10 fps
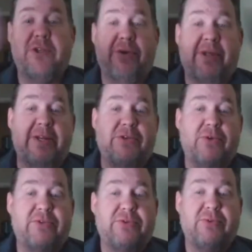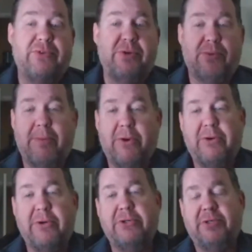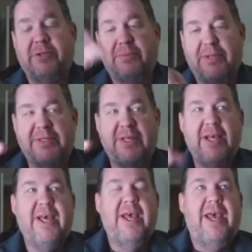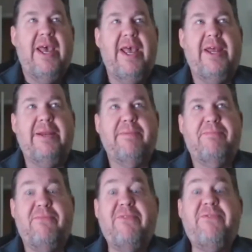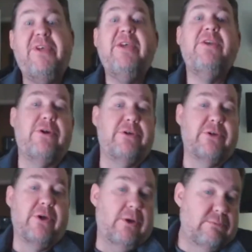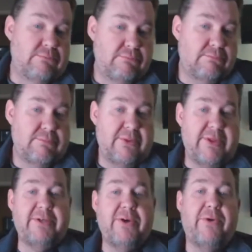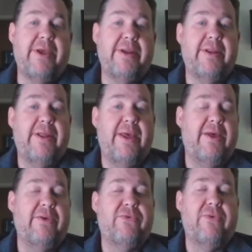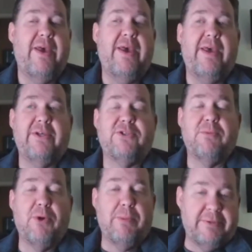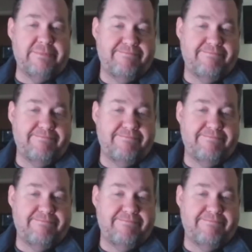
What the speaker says: donated to us through General Motors and places. And 15 years ago, they donated us a Suburban,